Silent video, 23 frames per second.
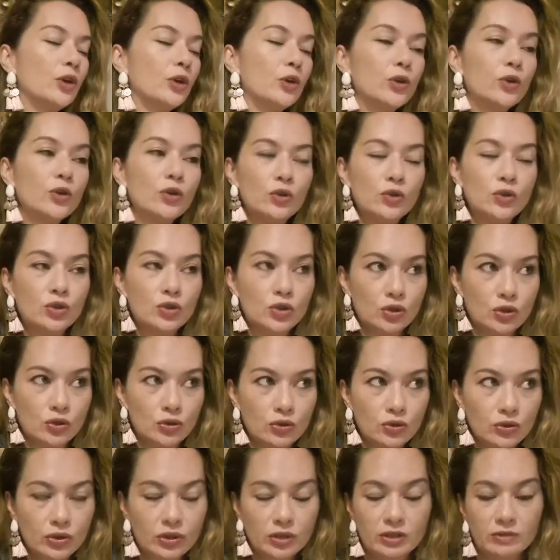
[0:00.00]
who you
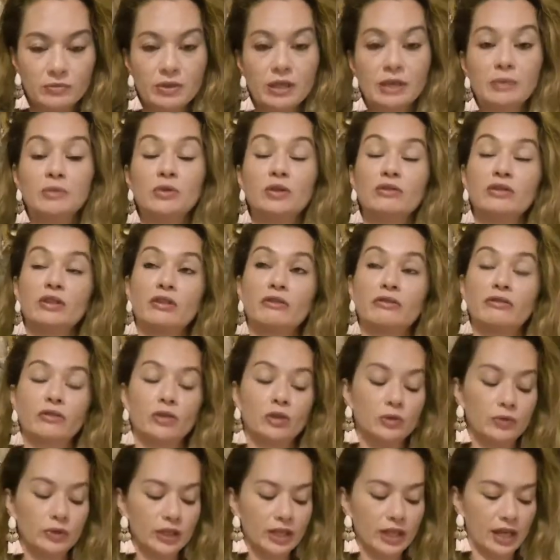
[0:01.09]
choose to be moving
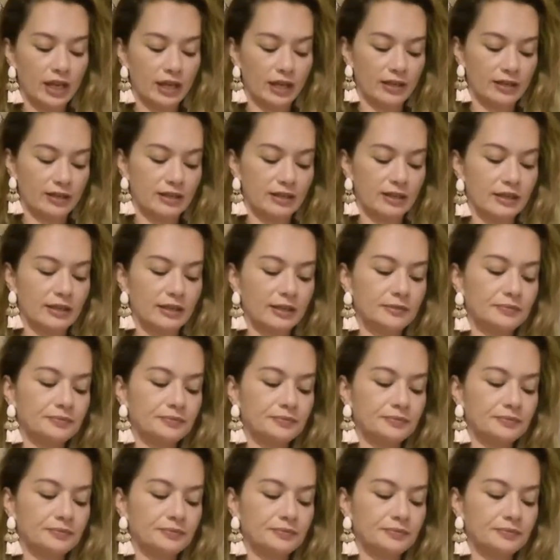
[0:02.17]
forward, Cancer.